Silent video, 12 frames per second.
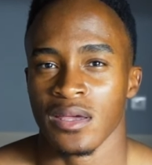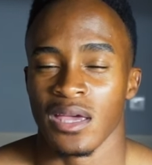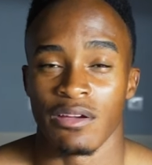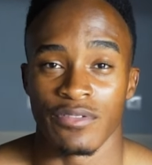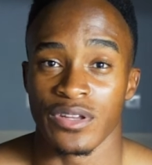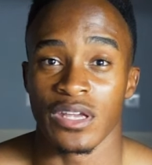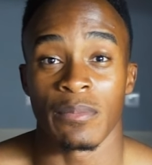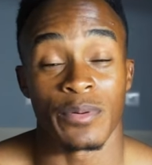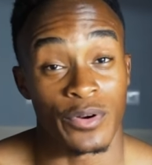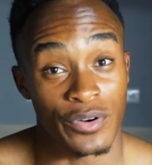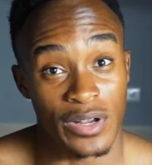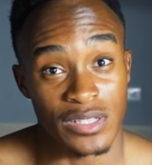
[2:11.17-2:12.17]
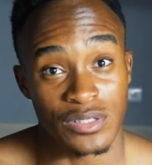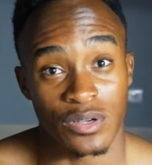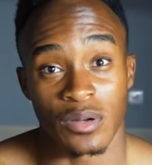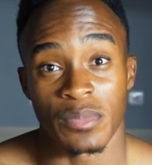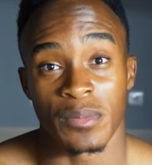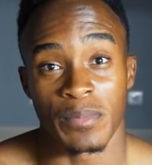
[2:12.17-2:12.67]
Every year I progressed,
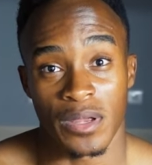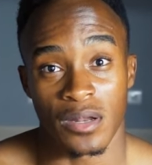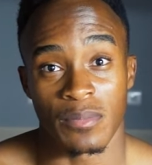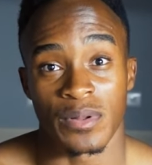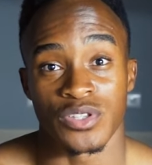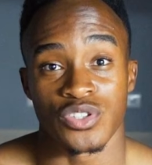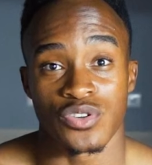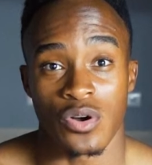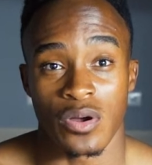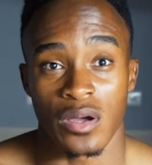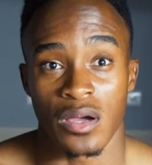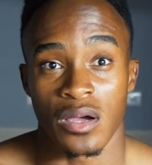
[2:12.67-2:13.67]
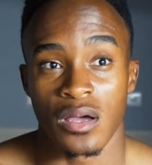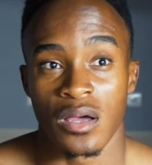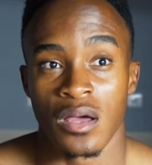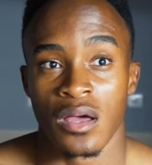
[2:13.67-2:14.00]
got a bit better, a bit stronger.